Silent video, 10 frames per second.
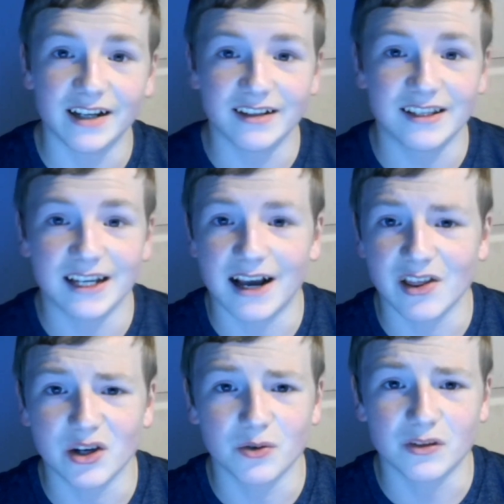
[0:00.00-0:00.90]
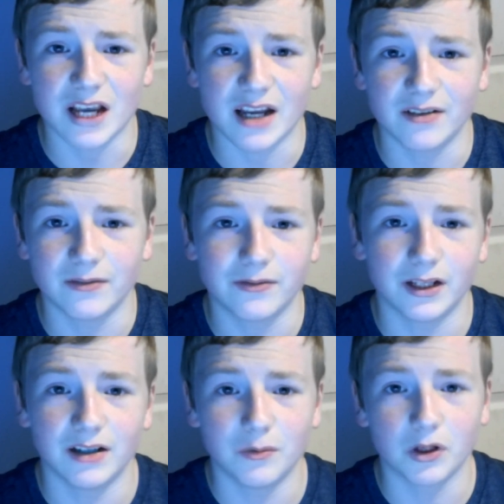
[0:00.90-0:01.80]
to see how those kind of
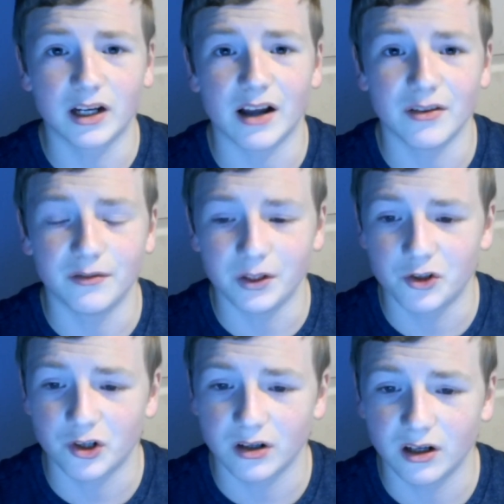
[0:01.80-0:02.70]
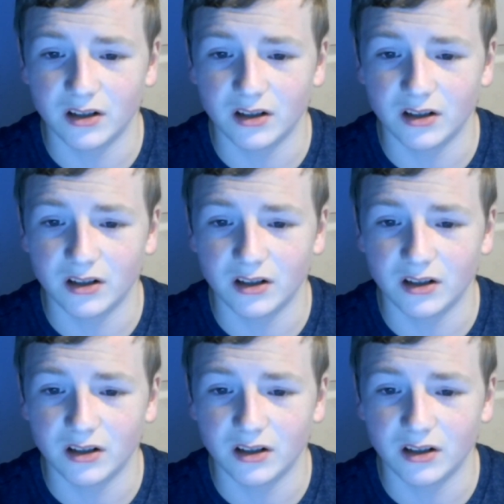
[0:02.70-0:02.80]
work out in the future.